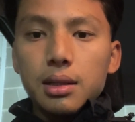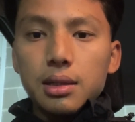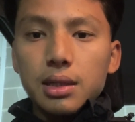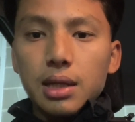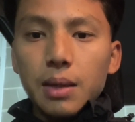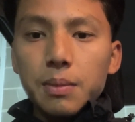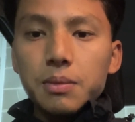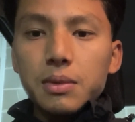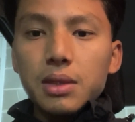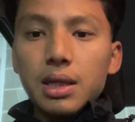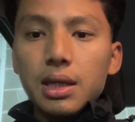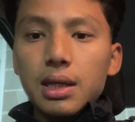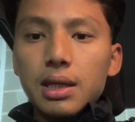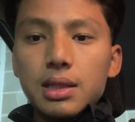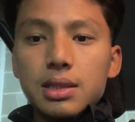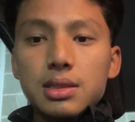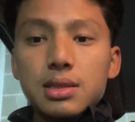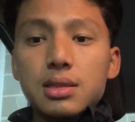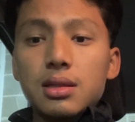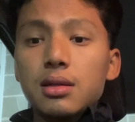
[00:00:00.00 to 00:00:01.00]
Depth
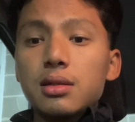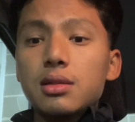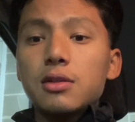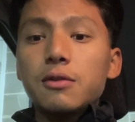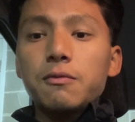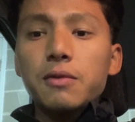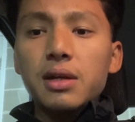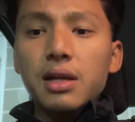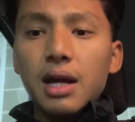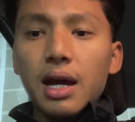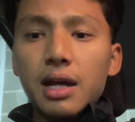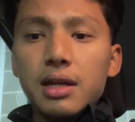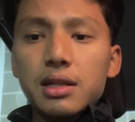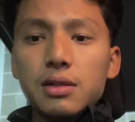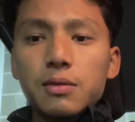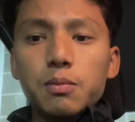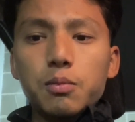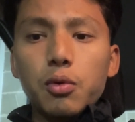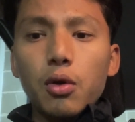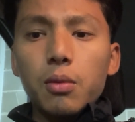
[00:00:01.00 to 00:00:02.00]
is a different kind
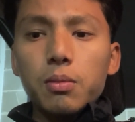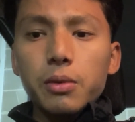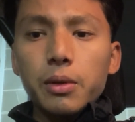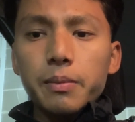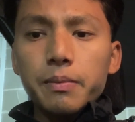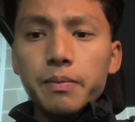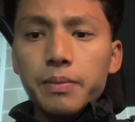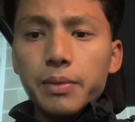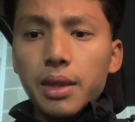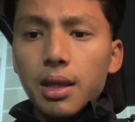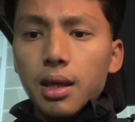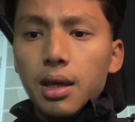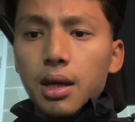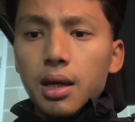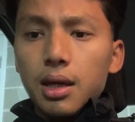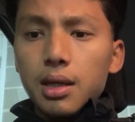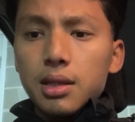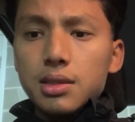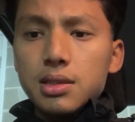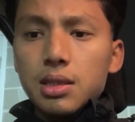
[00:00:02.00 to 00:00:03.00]
of problem.
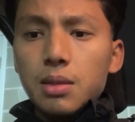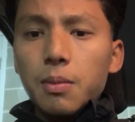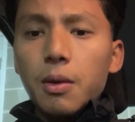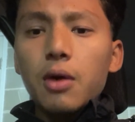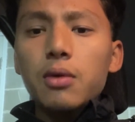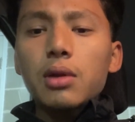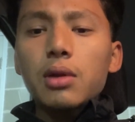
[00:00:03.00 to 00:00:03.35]
It's about